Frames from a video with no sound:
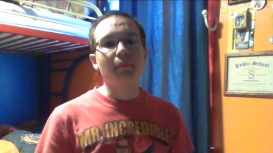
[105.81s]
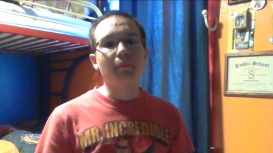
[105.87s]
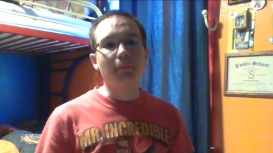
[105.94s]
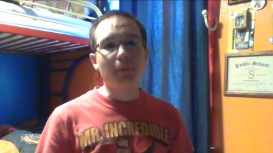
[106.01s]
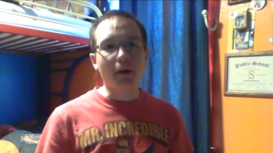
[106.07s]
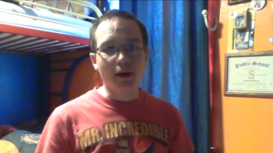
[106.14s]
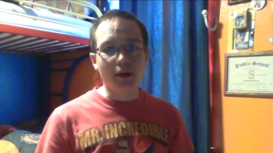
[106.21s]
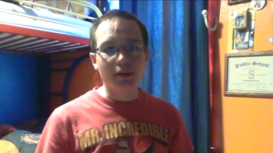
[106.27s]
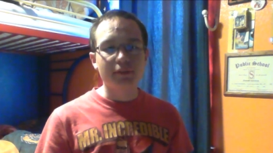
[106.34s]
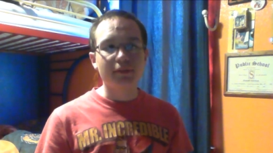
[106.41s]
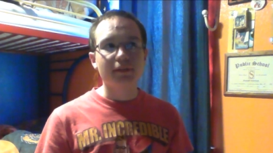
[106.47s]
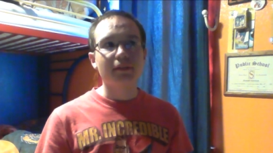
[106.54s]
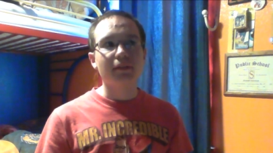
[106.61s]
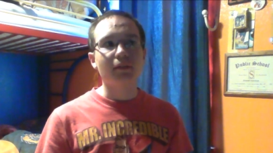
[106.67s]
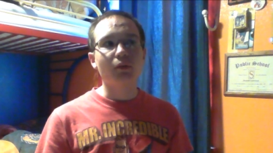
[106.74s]

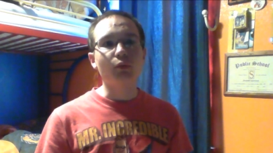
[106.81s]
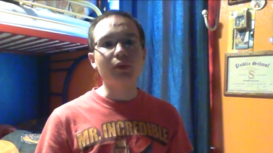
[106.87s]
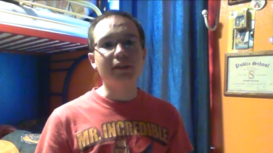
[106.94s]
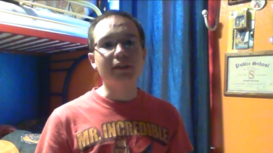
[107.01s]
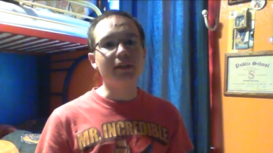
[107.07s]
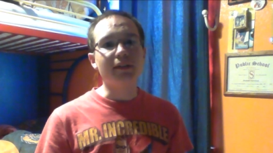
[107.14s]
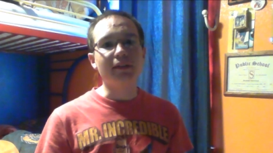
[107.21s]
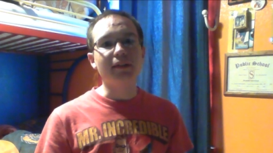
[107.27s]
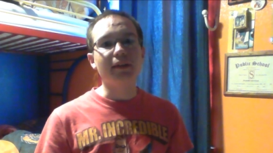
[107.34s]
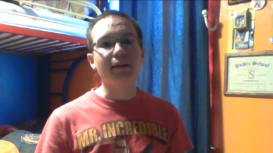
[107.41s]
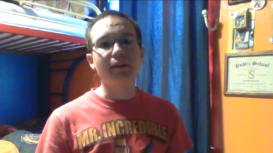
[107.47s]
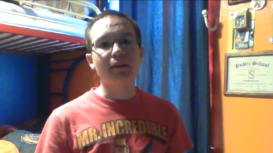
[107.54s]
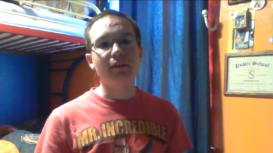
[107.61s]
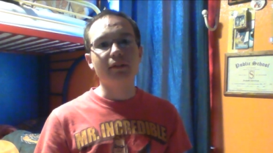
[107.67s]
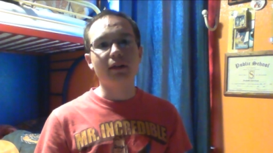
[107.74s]
But we did
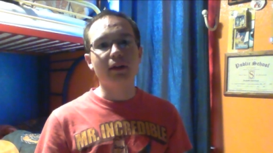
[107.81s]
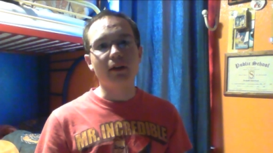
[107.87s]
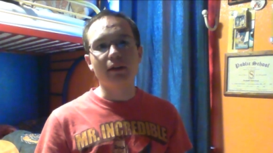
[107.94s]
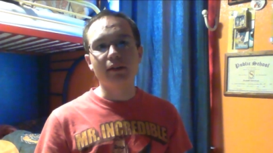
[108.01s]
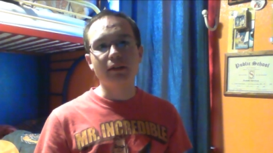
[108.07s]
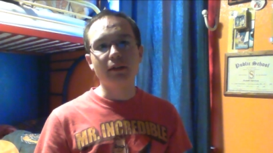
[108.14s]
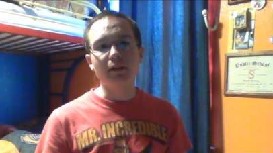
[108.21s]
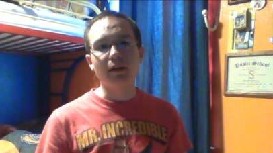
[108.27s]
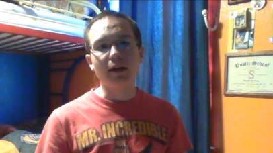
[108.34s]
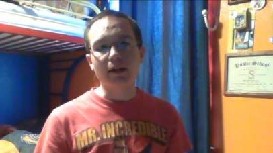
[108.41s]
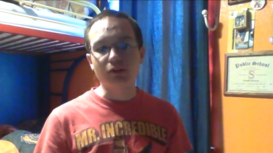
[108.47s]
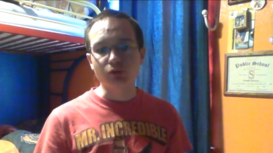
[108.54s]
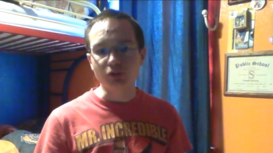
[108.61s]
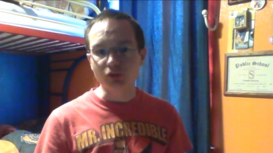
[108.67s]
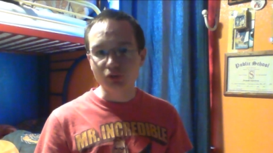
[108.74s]
not
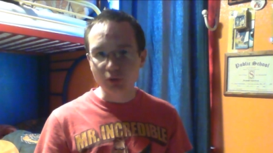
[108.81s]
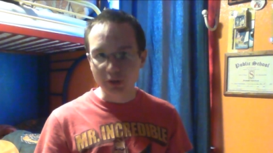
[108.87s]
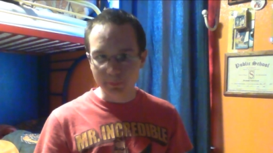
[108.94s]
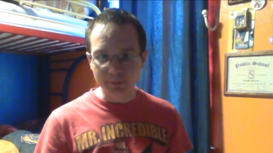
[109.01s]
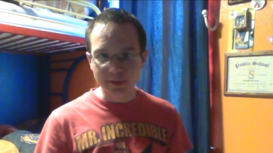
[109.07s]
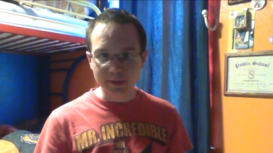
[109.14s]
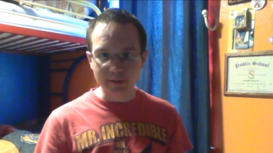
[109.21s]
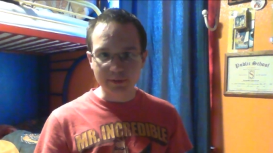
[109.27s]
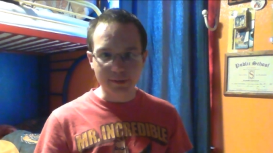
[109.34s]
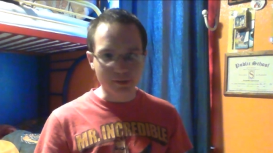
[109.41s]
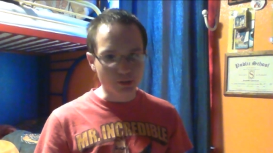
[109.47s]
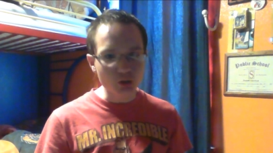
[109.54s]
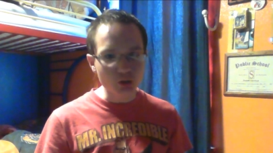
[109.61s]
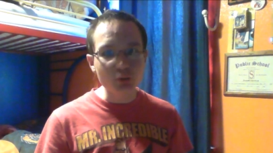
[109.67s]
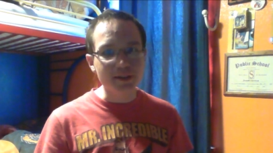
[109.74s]
actually script
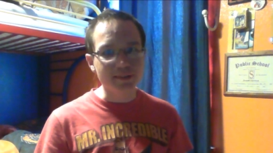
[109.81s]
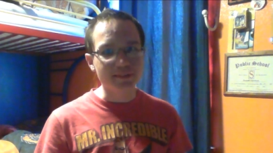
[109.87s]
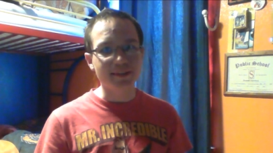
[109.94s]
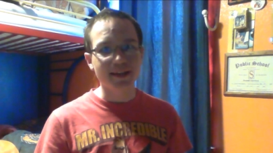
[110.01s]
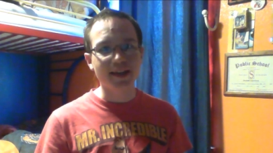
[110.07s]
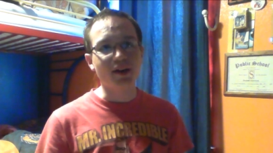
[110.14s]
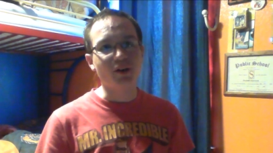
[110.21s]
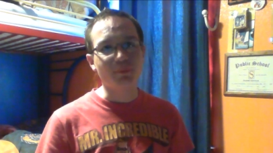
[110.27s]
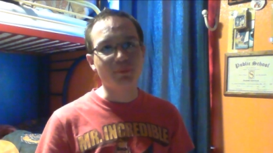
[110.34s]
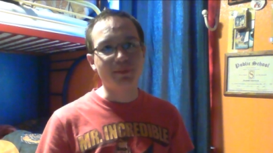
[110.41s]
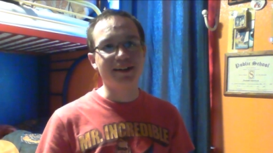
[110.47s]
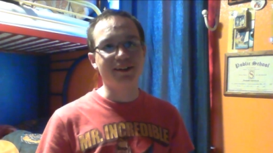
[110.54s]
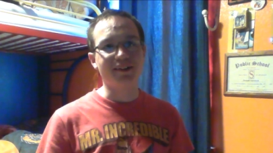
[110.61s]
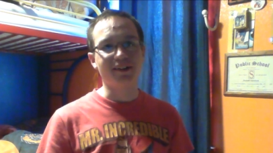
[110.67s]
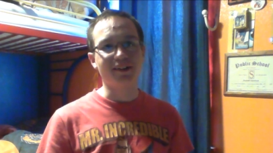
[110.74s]
anything. You can tell
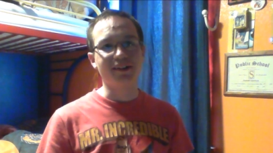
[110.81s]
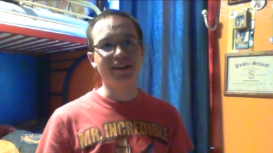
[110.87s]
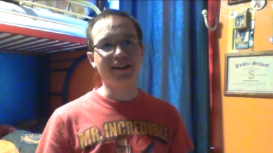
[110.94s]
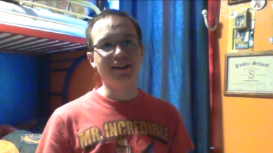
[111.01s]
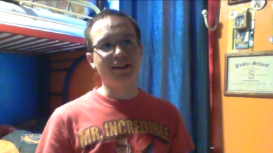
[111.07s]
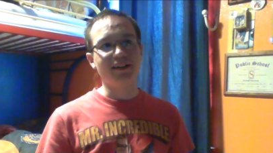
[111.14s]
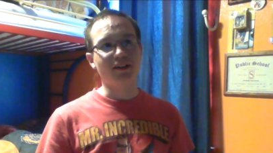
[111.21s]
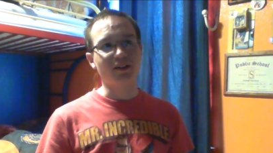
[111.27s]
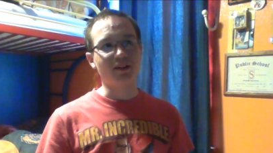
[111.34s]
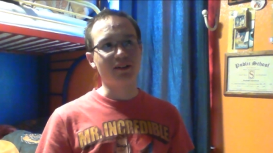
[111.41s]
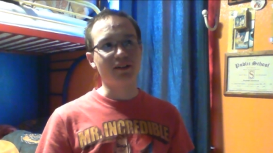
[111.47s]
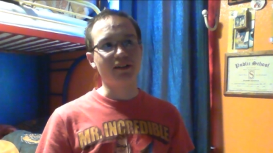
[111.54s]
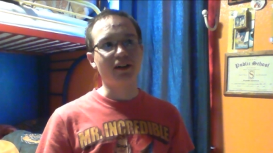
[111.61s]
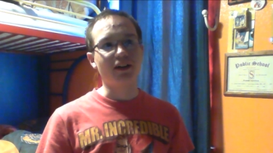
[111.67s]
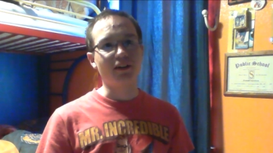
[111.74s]
by
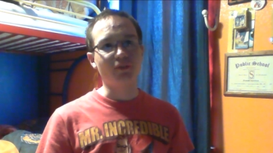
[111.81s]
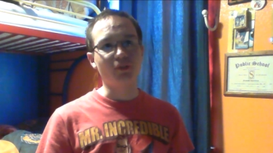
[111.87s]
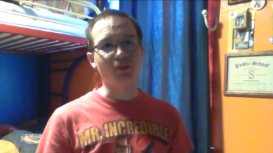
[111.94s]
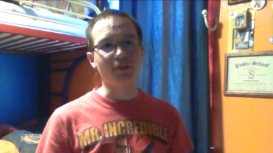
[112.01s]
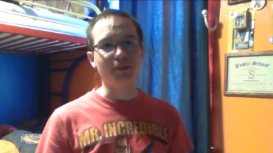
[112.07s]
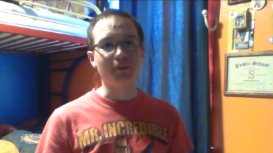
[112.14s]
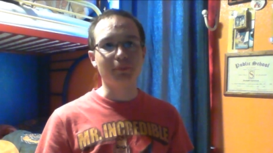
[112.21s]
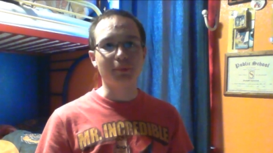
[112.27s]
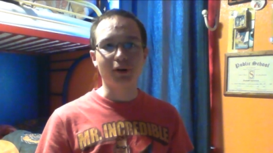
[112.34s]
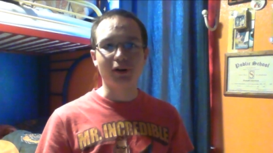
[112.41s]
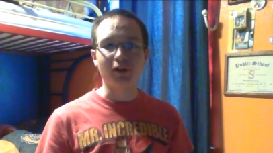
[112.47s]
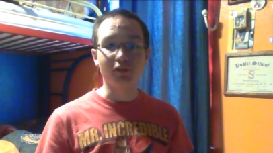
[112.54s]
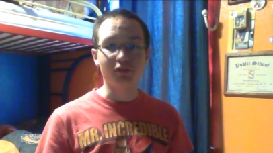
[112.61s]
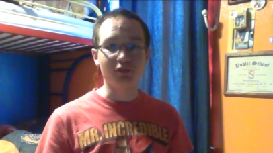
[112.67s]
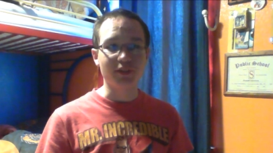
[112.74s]
our awful
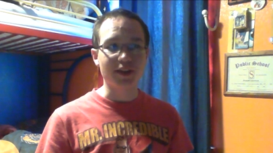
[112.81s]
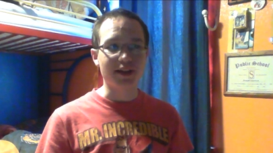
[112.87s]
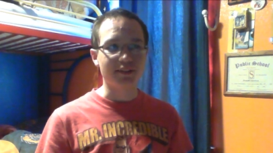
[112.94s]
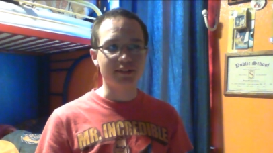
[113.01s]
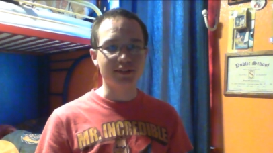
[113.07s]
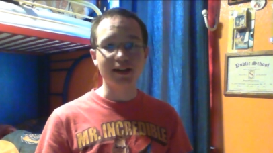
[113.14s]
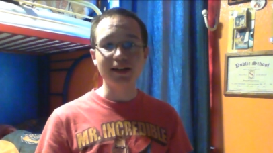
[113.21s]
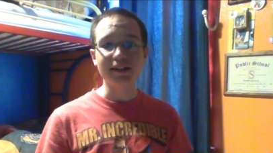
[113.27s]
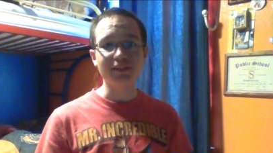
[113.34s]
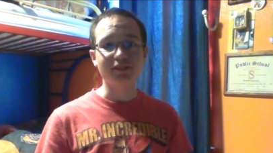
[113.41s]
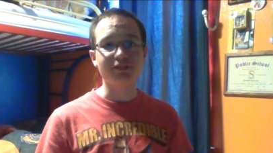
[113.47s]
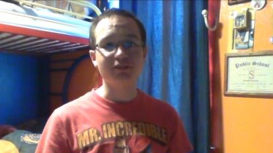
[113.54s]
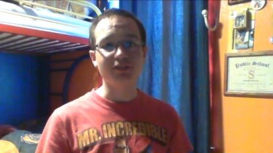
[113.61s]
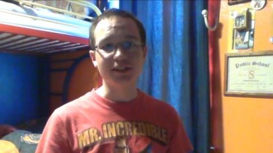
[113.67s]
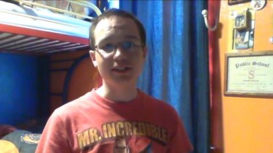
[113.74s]
improv that it's kind
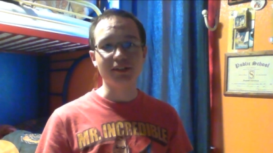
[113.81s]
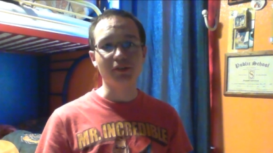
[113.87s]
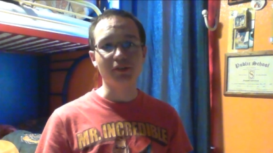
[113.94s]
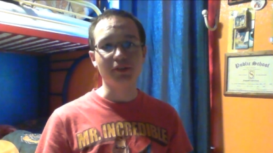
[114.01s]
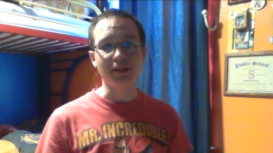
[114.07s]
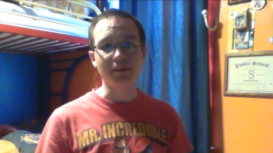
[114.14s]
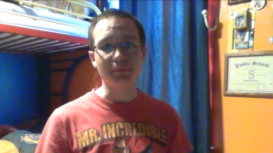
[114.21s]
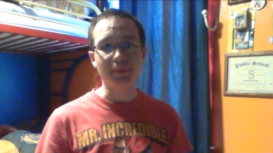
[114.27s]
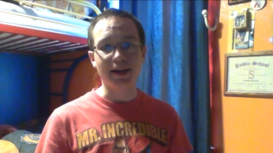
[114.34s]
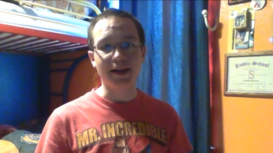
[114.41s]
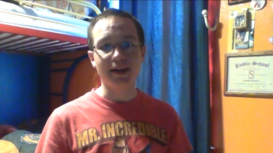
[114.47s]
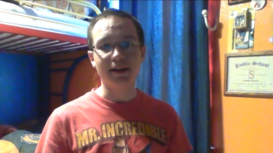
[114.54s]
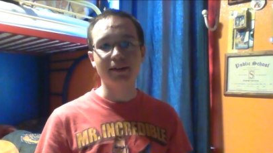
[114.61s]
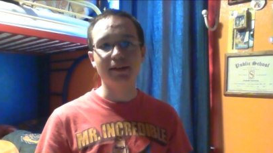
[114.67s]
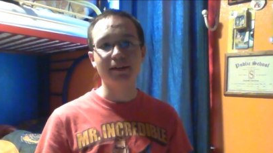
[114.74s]
of funny looking
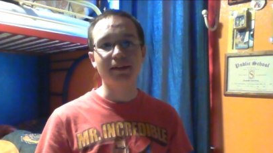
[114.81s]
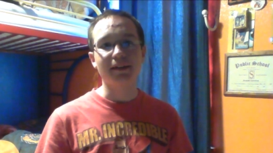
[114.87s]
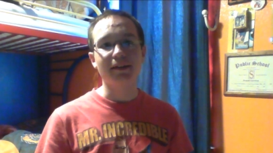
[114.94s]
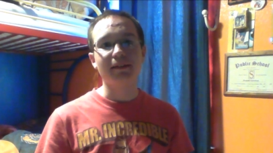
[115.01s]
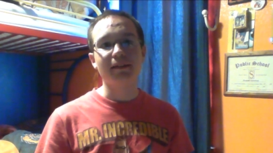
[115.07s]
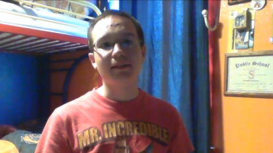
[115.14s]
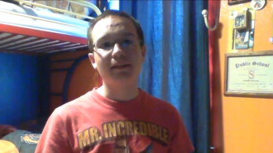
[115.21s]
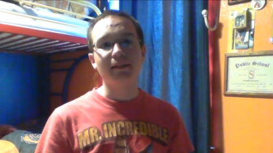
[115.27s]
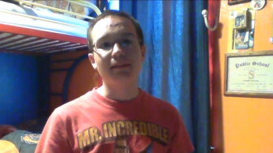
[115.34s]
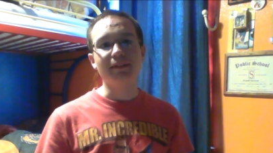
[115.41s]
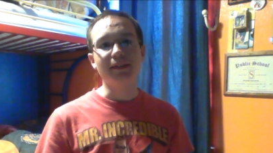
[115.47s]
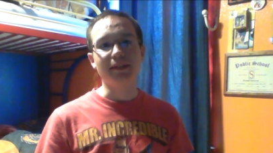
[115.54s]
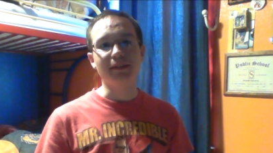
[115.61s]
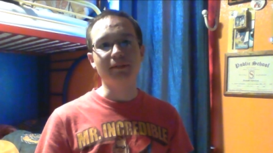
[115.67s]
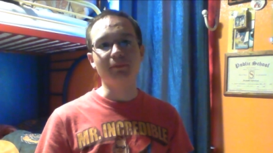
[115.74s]
back,
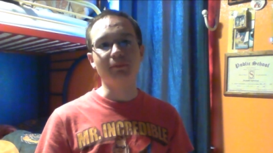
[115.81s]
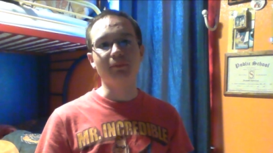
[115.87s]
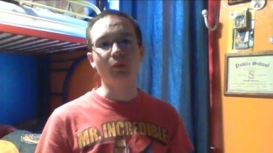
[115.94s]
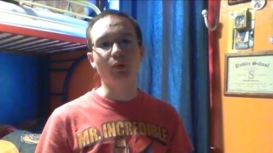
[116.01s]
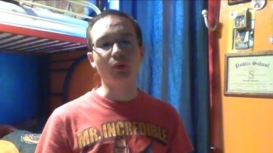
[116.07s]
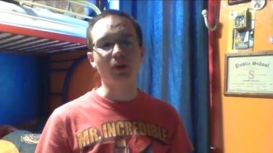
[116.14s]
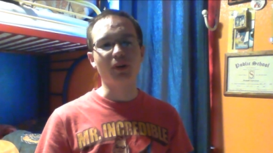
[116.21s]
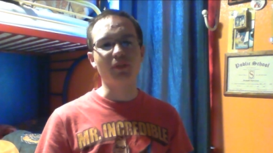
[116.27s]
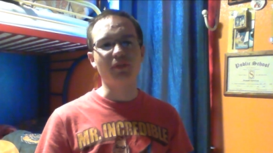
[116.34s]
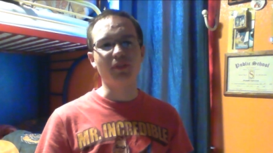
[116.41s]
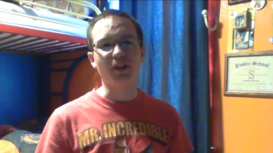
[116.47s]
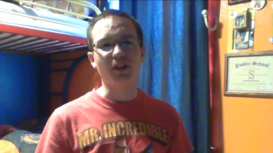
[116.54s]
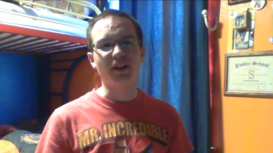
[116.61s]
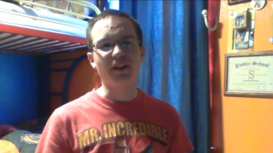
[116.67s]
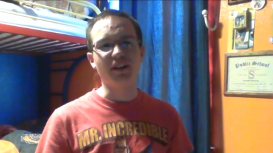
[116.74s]
in more of
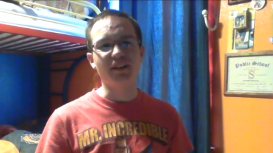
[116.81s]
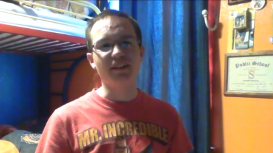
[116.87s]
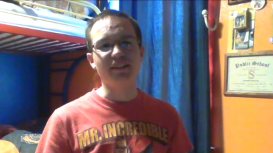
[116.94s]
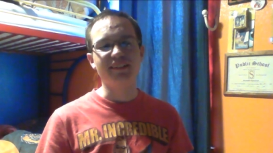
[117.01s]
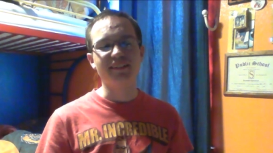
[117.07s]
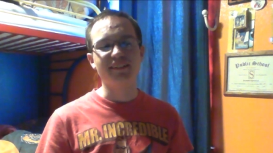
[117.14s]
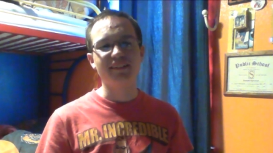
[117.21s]
a,